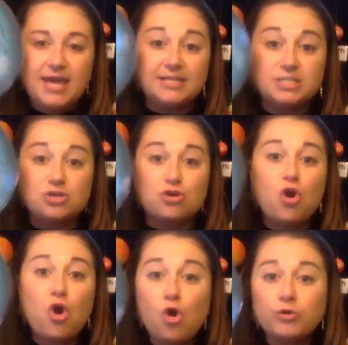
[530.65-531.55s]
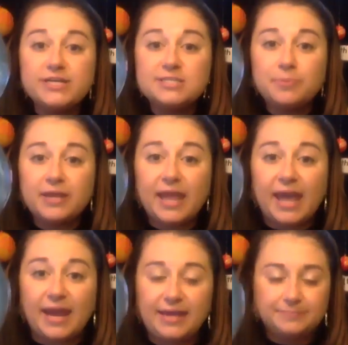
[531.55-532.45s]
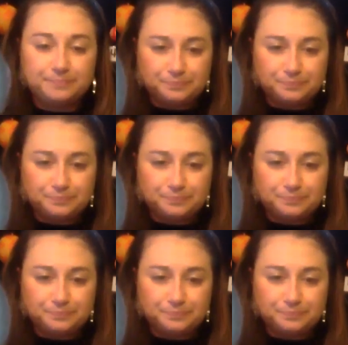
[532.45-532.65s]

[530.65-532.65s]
It's the coldest planet.